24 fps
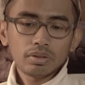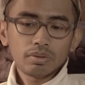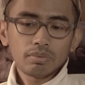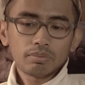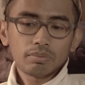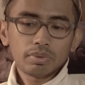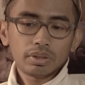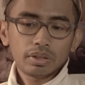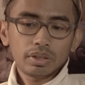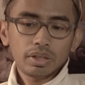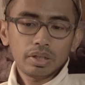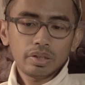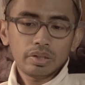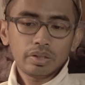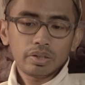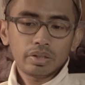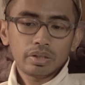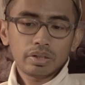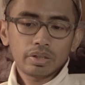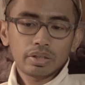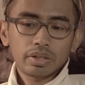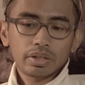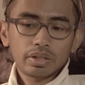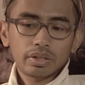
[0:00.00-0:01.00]
But other
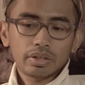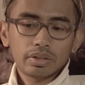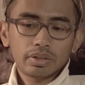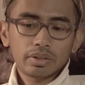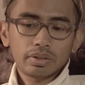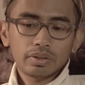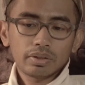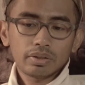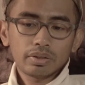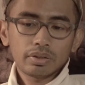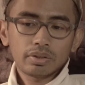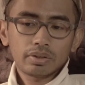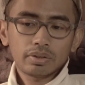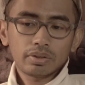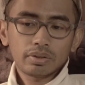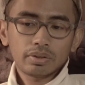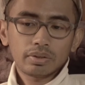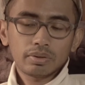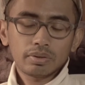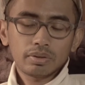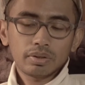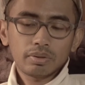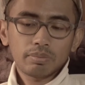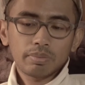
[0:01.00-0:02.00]
than that, the
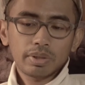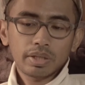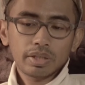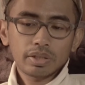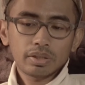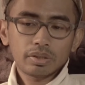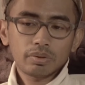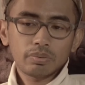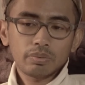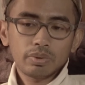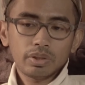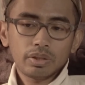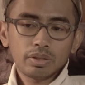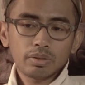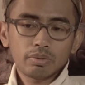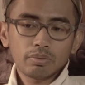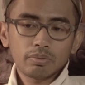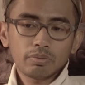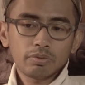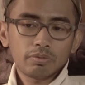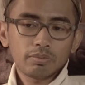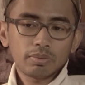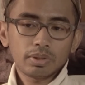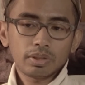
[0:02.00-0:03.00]
past week
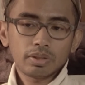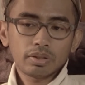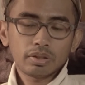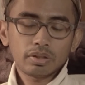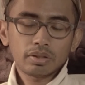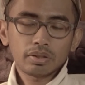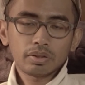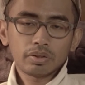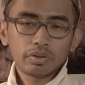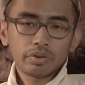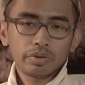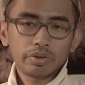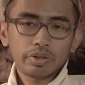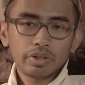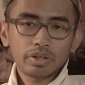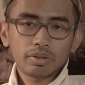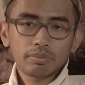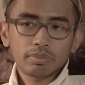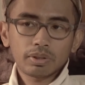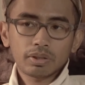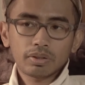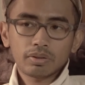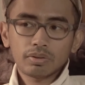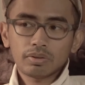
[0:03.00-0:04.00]
we've been learning
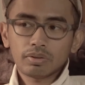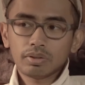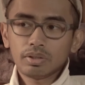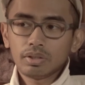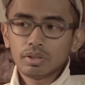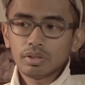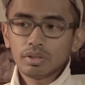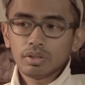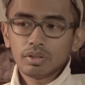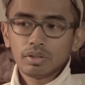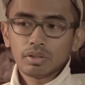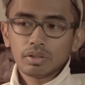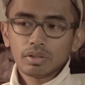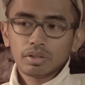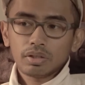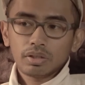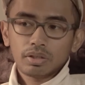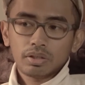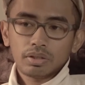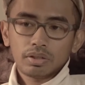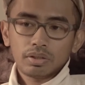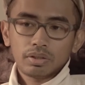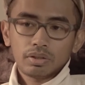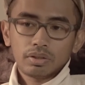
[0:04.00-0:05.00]
about
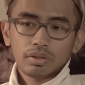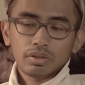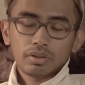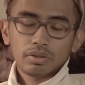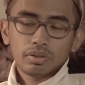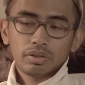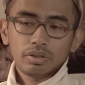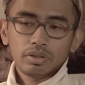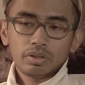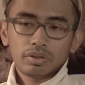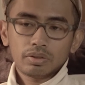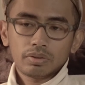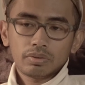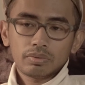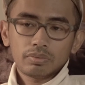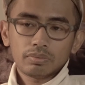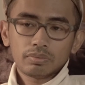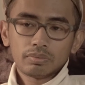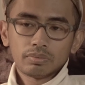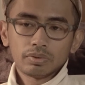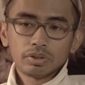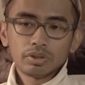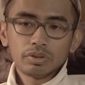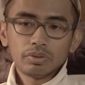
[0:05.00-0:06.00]

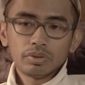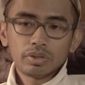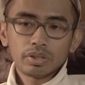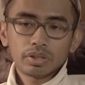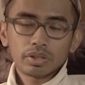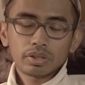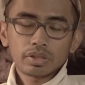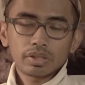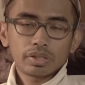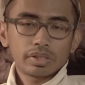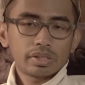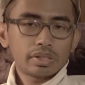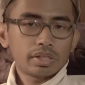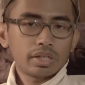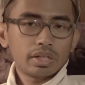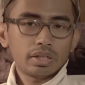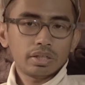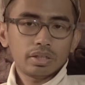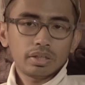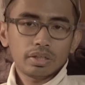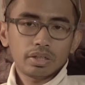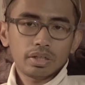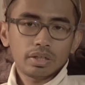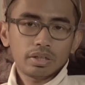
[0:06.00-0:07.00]
using the
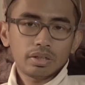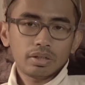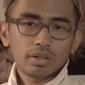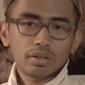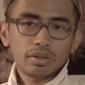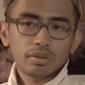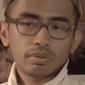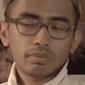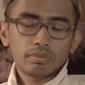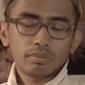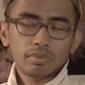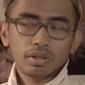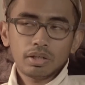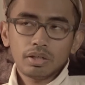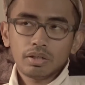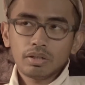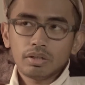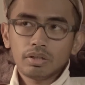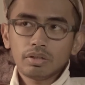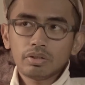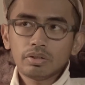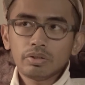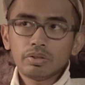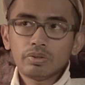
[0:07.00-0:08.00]
Steadicam
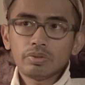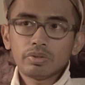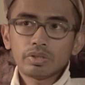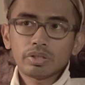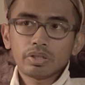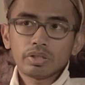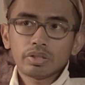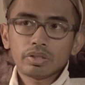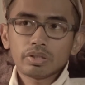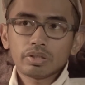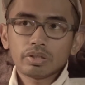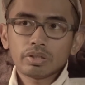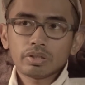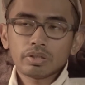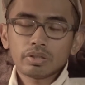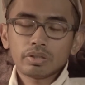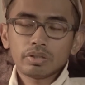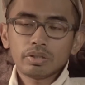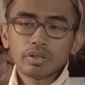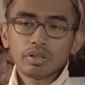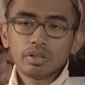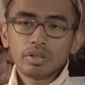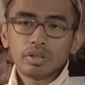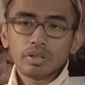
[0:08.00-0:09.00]
and using
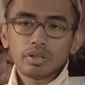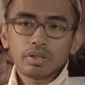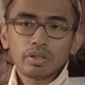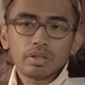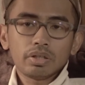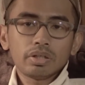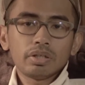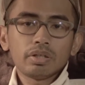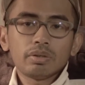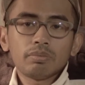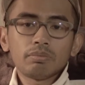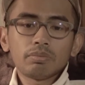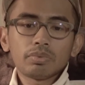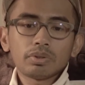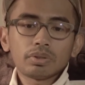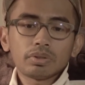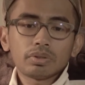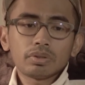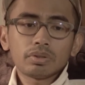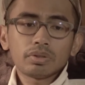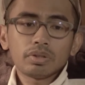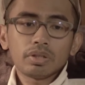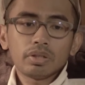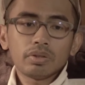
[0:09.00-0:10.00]
the
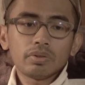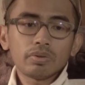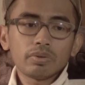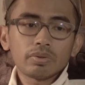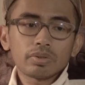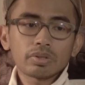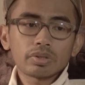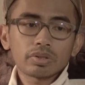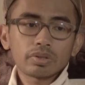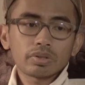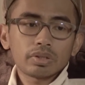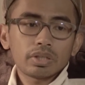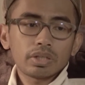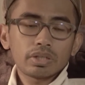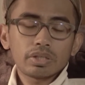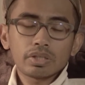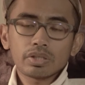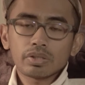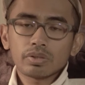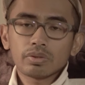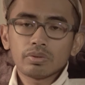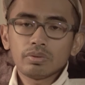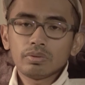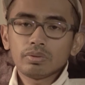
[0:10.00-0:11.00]
gimbal, and those are like
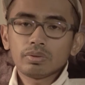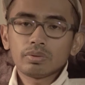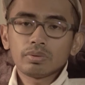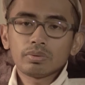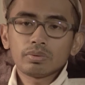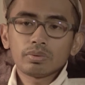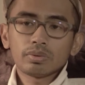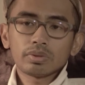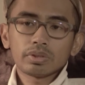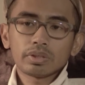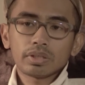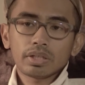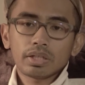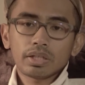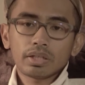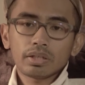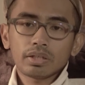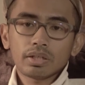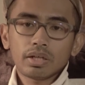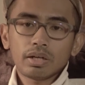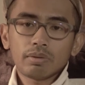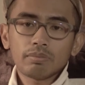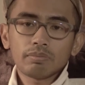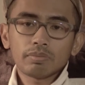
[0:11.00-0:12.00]
just two tools that
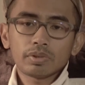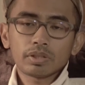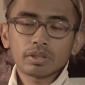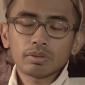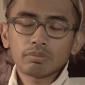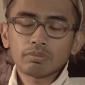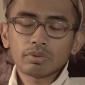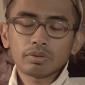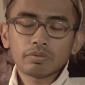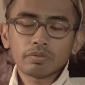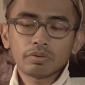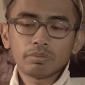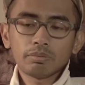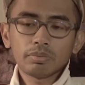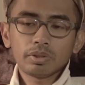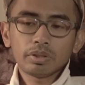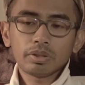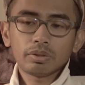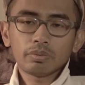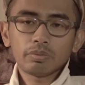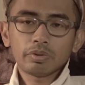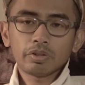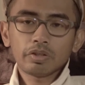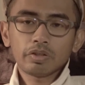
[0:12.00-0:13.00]
I'm somewhat
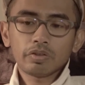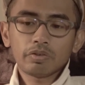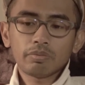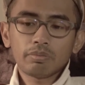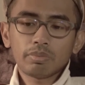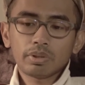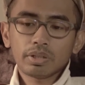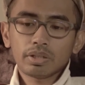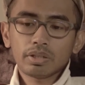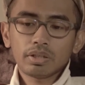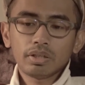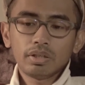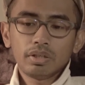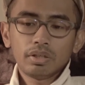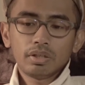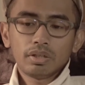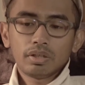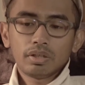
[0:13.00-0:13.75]
familiar with, but